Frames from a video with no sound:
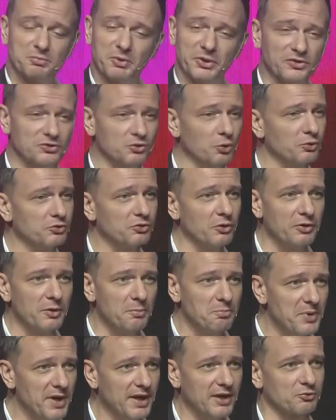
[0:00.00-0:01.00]
but it's also the
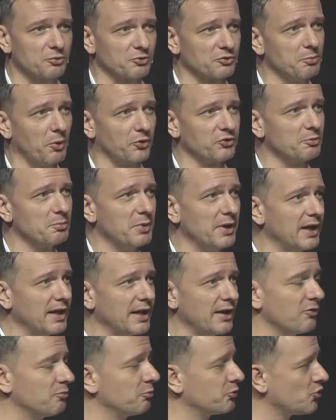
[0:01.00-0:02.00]
biggest
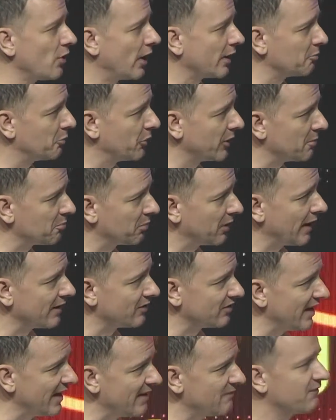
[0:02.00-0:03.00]
responsibility of trying to put in
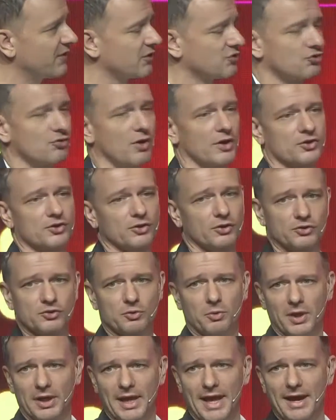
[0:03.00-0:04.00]
place infrastructure
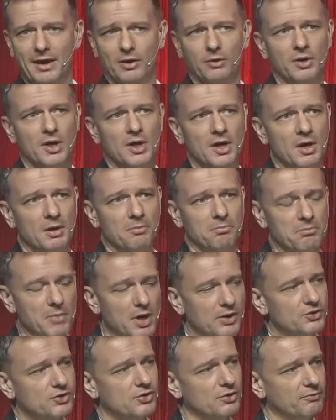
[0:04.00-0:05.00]
to allow
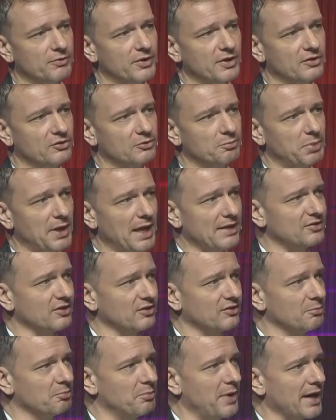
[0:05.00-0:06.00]
much of this
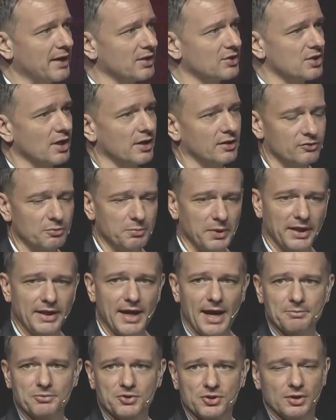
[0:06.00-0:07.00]
plastics and packaging to be
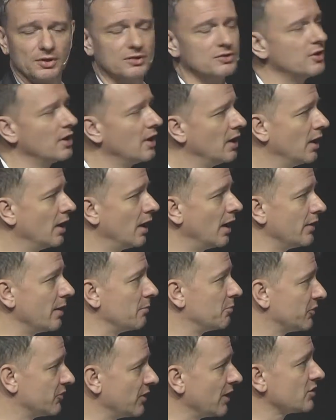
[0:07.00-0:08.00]
captured and
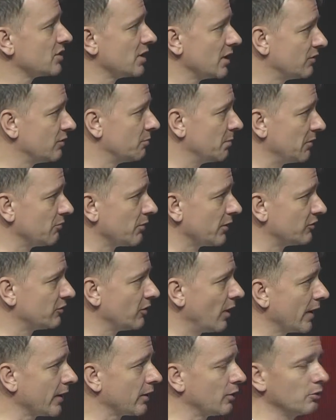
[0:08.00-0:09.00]
then potentially to be
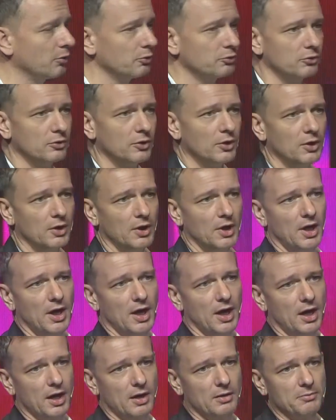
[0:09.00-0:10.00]
recycled
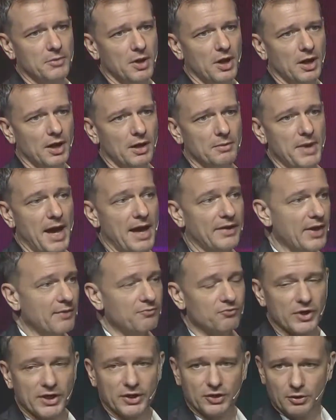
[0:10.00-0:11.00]
and
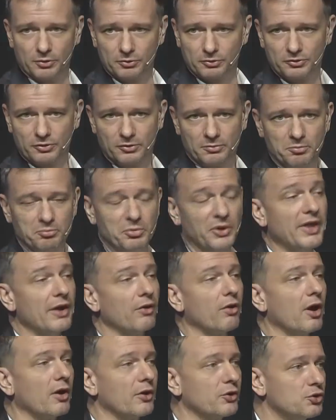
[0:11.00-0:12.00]
then reused. But
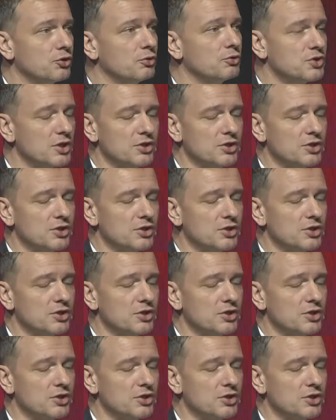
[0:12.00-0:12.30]
there are huge